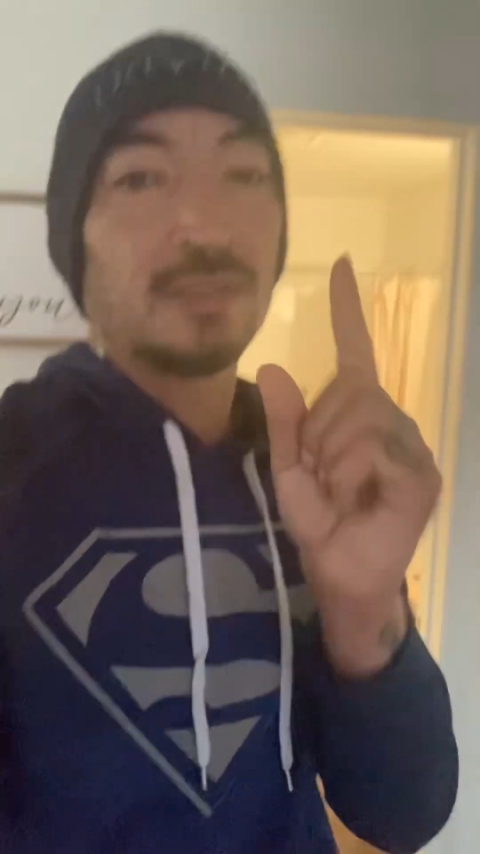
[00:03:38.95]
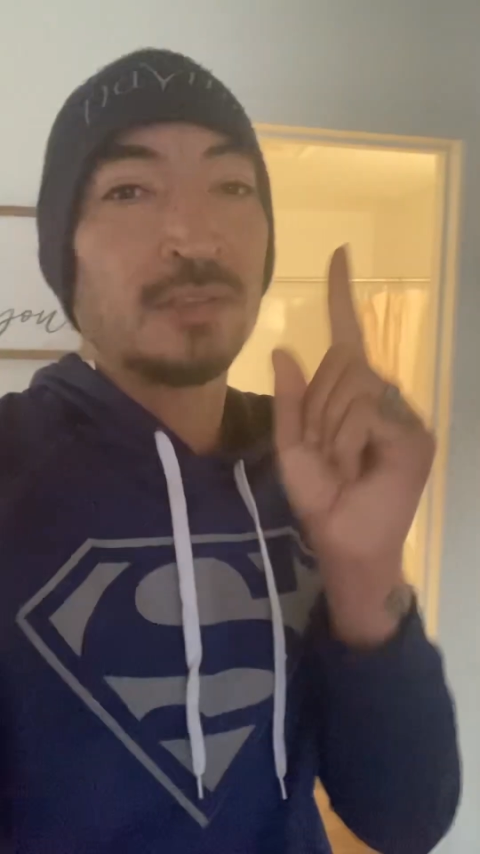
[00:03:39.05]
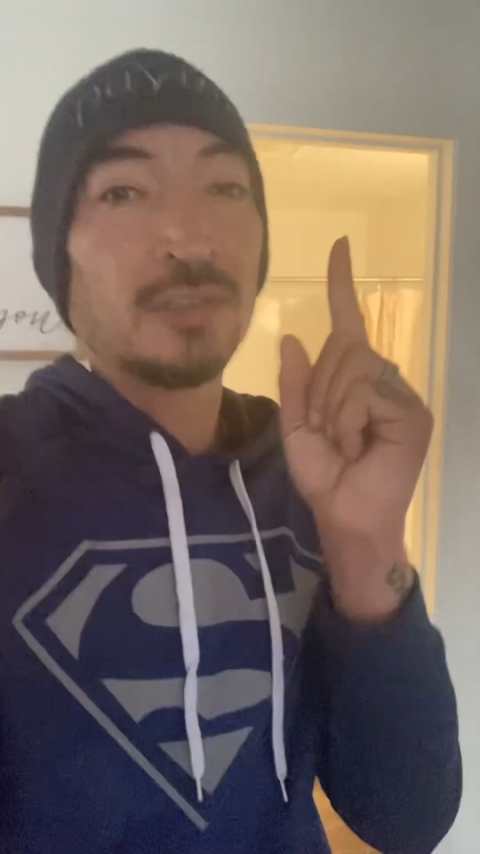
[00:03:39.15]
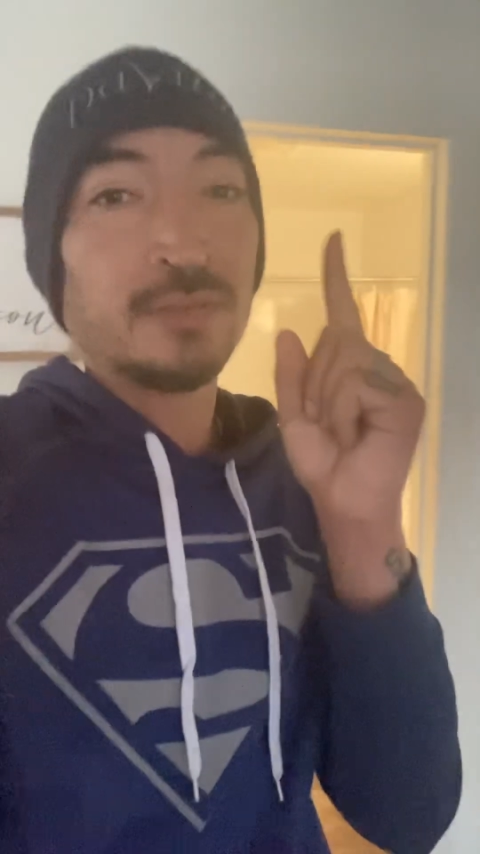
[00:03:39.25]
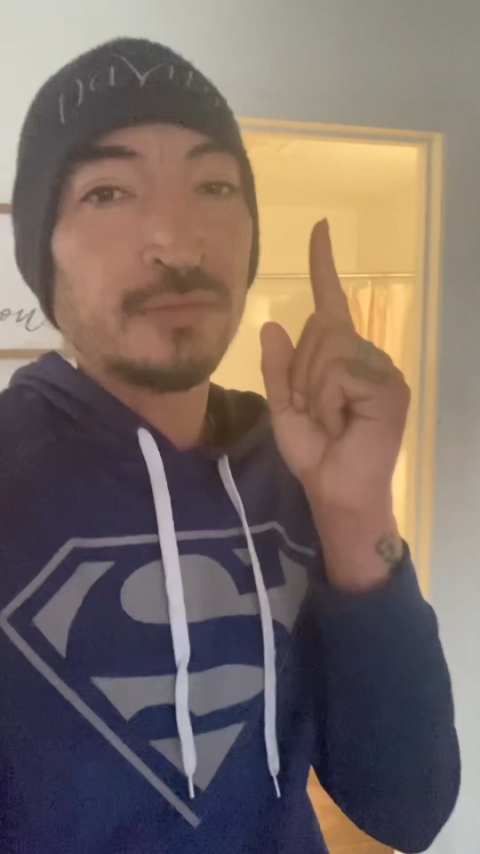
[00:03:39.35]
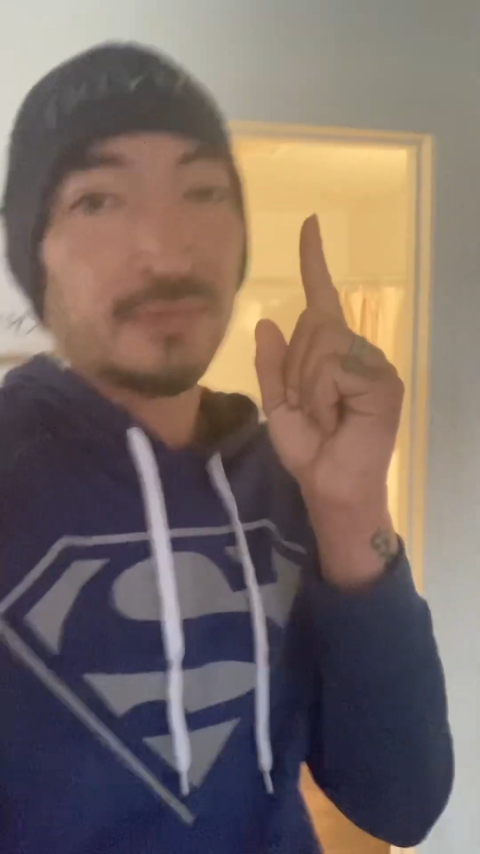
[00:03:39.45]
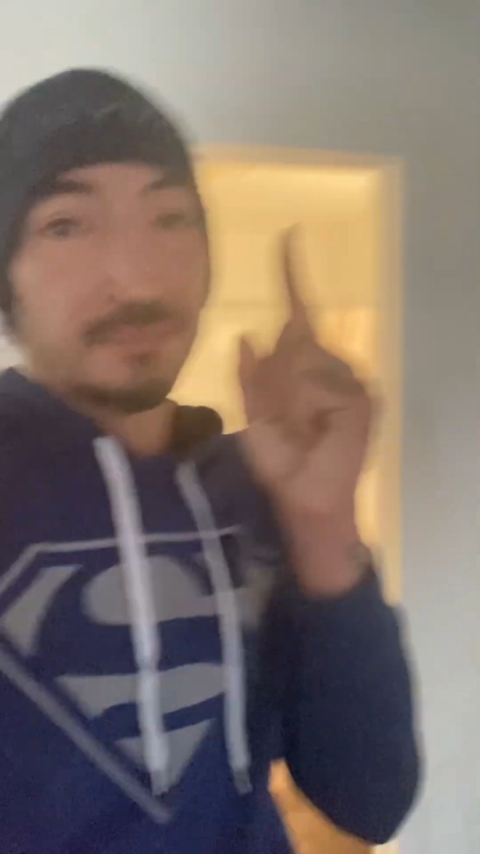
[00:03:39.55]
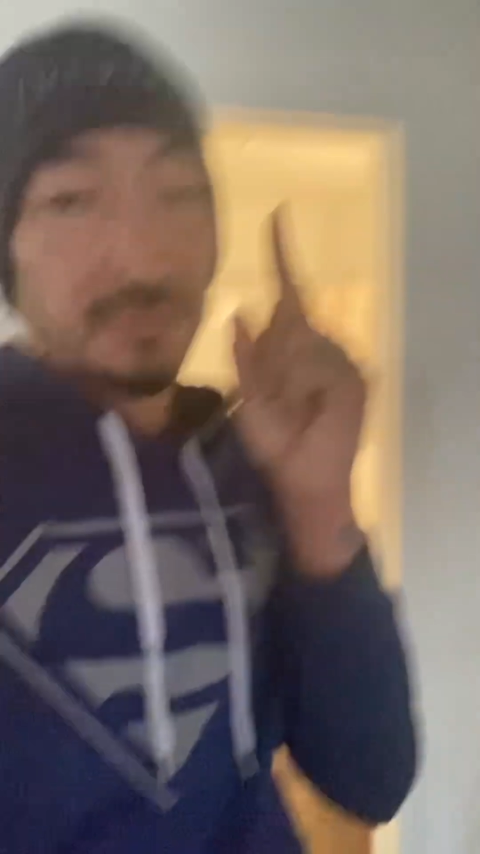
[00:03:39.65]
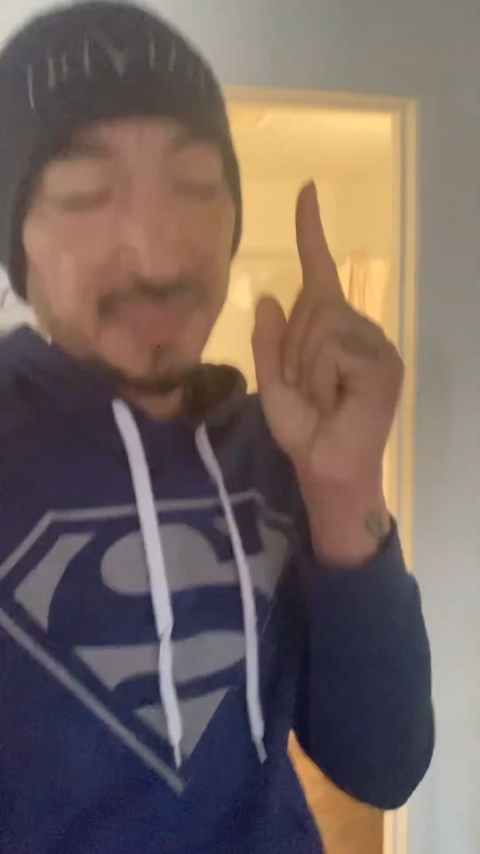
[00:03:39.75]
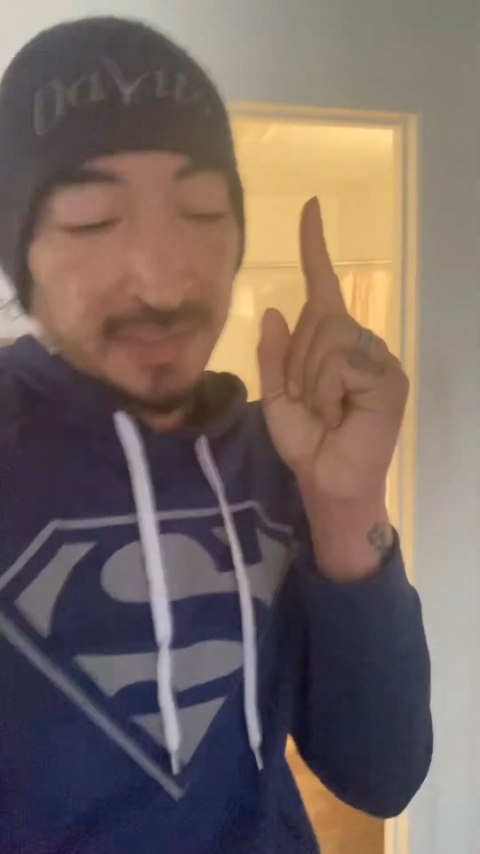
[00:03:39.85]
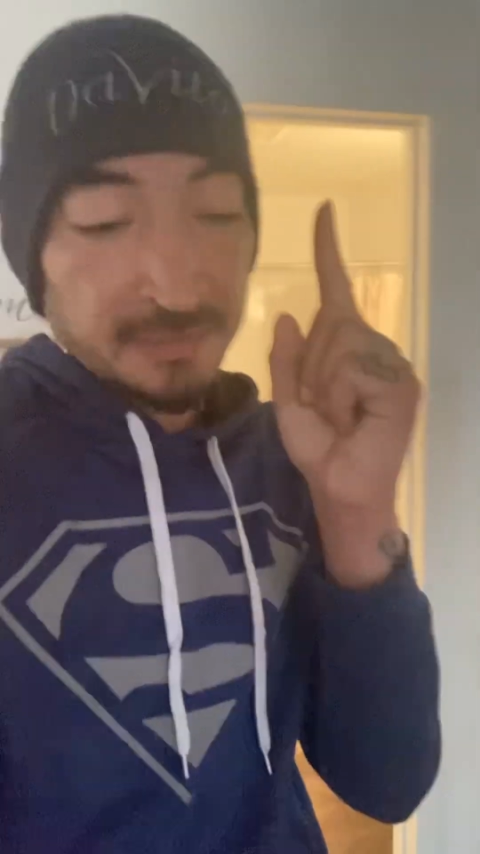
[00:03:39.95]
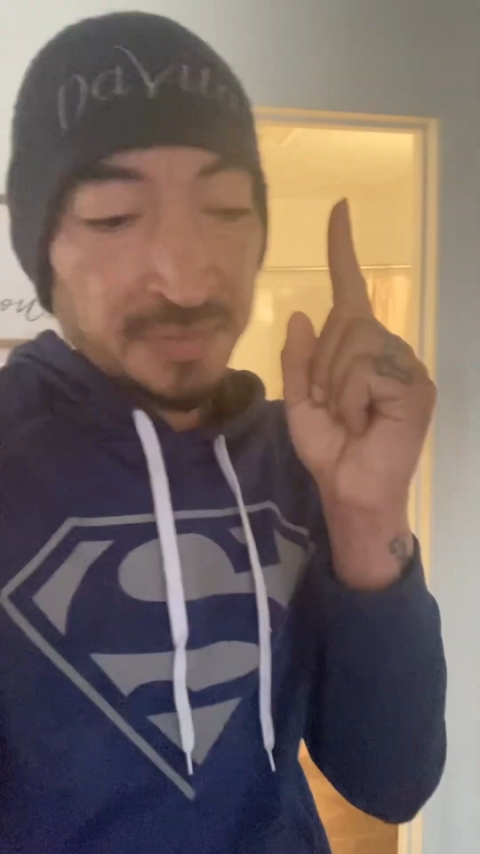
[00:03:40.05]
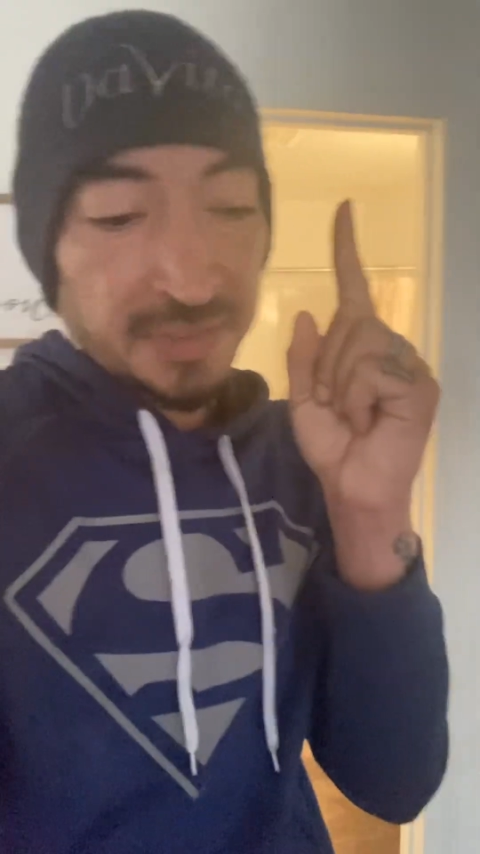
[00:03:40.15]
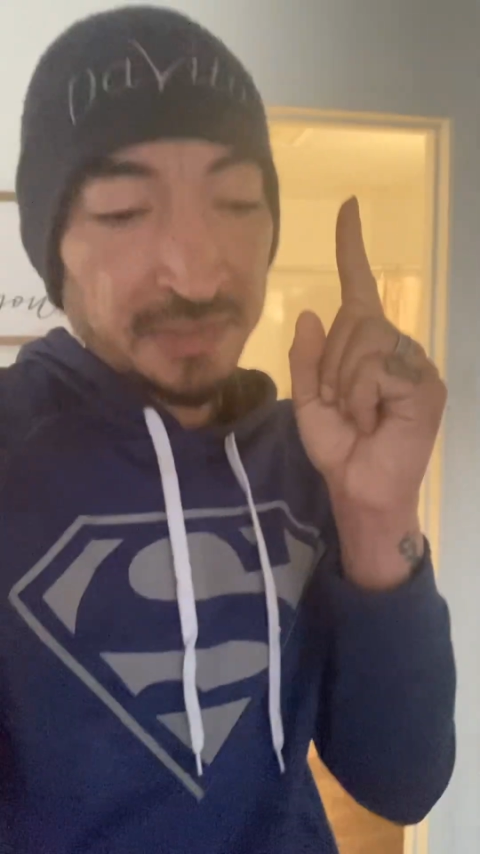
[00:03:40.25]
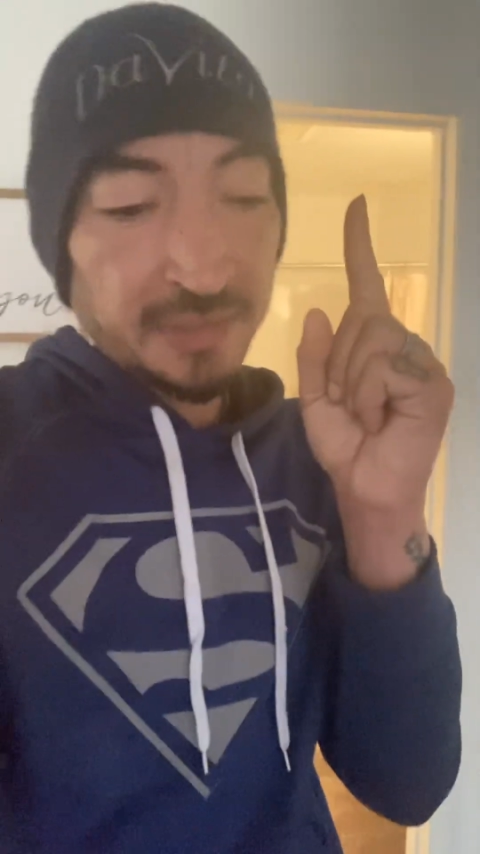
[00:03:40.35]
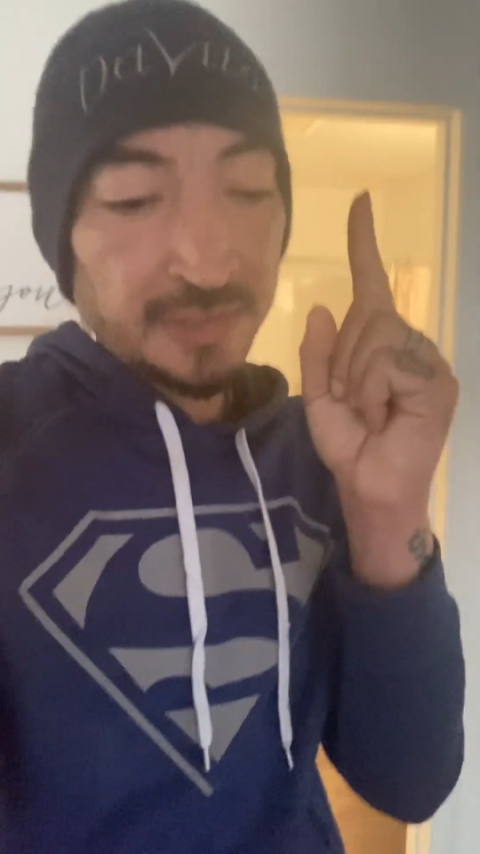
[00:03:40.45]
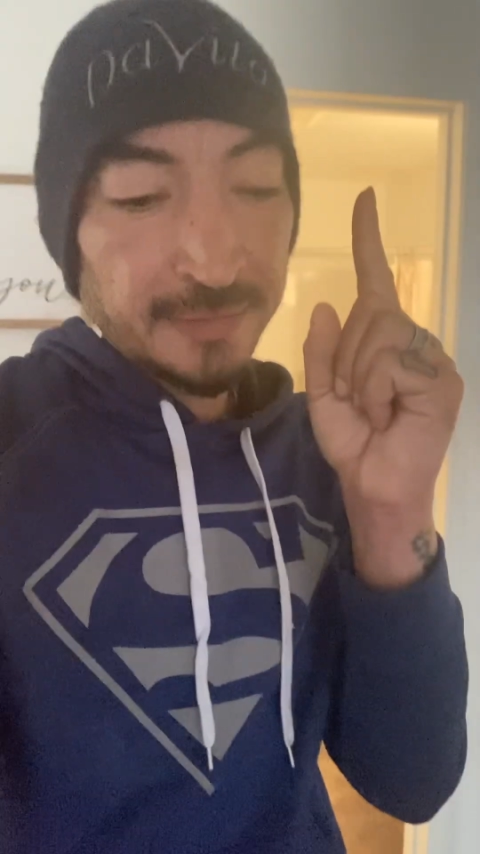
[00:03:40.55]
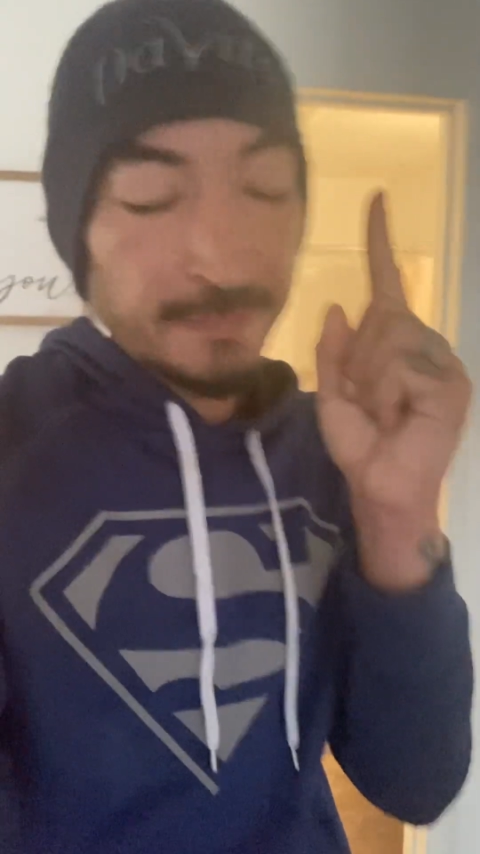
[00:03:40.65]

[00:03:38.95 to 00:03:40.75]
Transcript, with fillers: heard from me up here